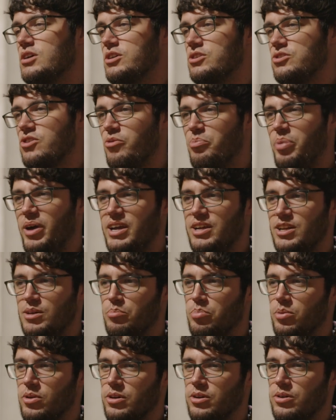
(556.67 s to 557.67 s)
So I painted
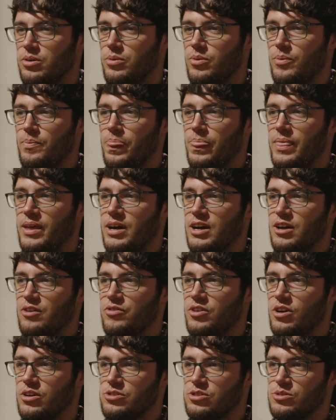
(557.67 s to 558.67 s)
it blue. I've
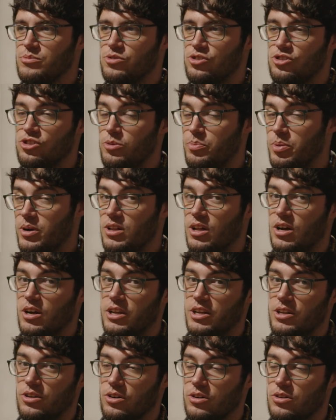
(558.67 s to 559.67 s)
got some Super
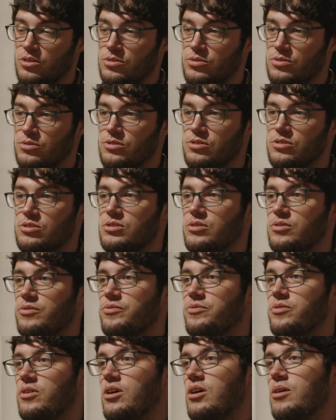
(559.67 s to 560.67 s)
Clarky knuckles
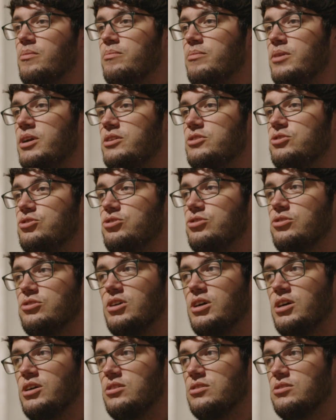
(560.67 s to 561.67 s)
from Mitch
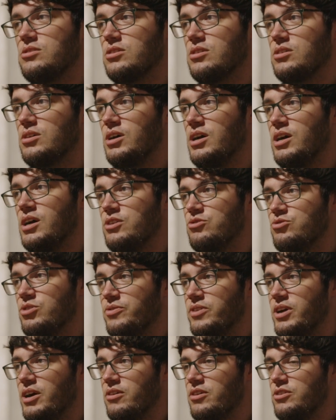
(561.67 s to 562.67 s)
at
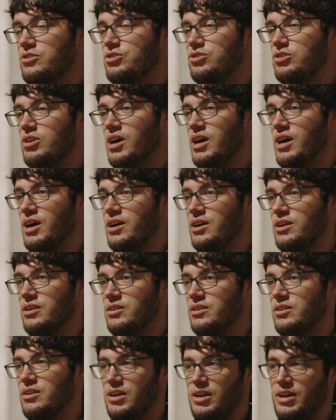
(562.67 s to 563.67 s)
Drift Garage
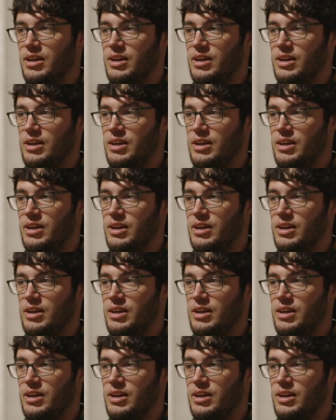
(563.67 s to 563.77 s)
and